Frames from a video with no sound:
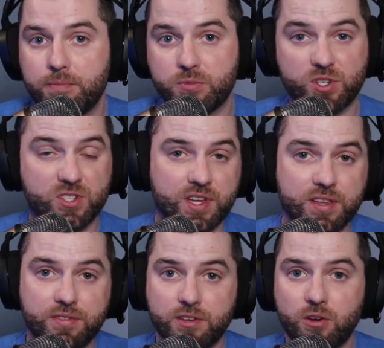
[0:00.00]
Just
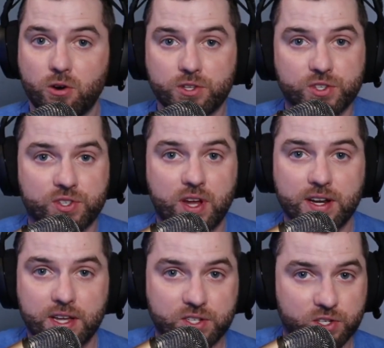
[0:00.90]
like the Arctis
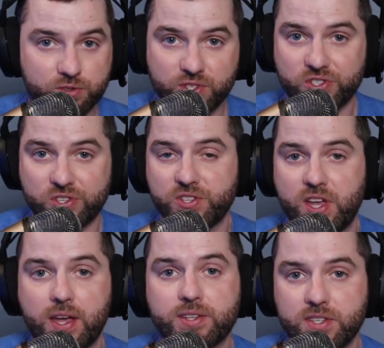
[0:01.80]
9X, it uses the
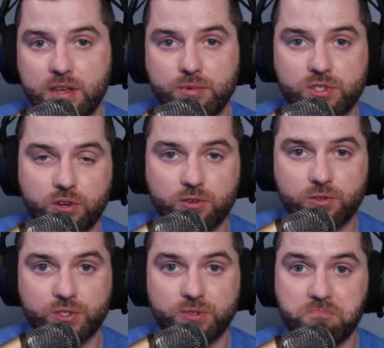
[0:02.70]
exact same
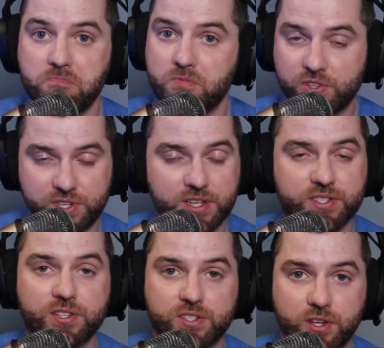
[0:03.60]
internals. This
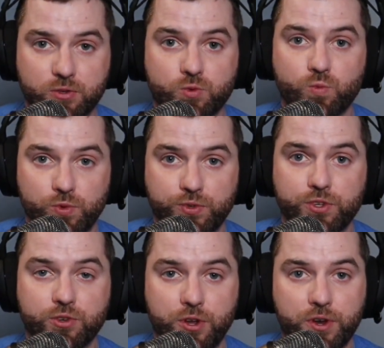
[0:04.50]
headset sounds really
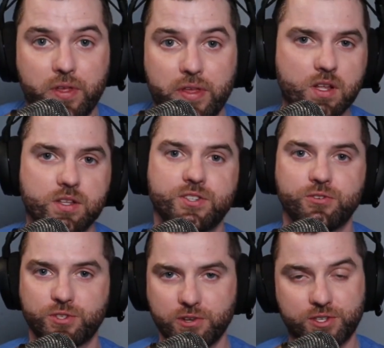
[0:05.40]
good.
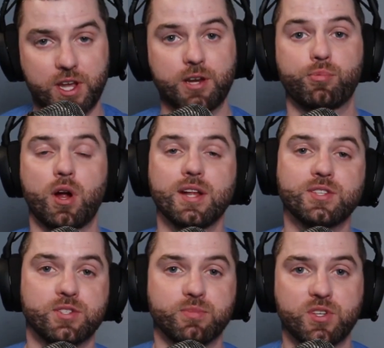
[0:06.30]
SteelSeries kind of
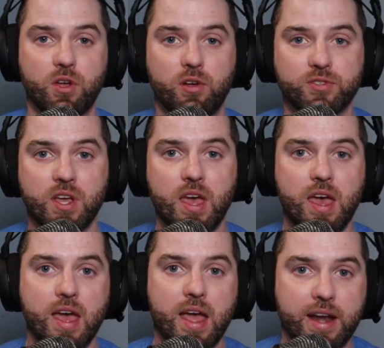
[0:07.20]
prides themselves
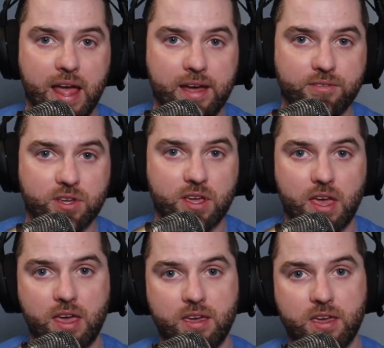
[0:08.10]
in having
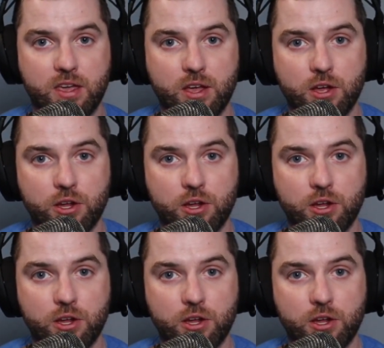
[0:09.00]
a